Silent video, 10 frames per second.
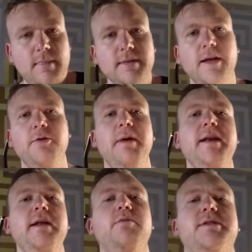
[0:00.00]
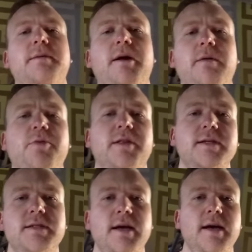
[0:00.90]
Now you may need some help with
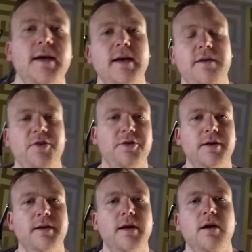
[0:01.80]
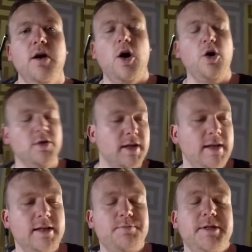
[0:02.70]
this. If you can hold it
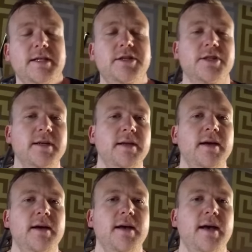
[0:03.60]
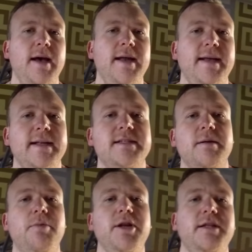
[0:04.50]
in this position and get
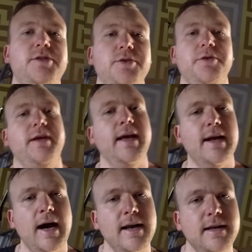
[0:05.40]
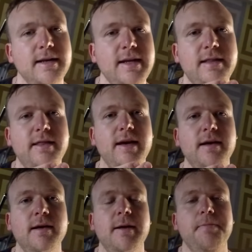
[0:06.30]
somebody to get underneath there
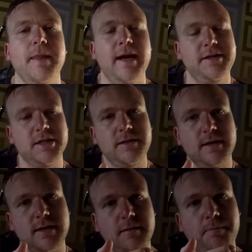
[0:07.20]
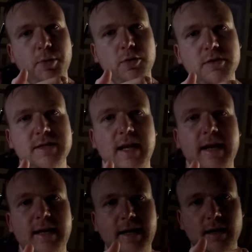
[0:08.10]
and just pull
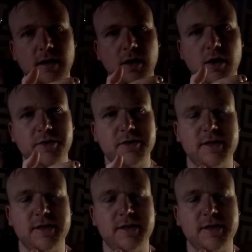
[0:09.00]
slightly on your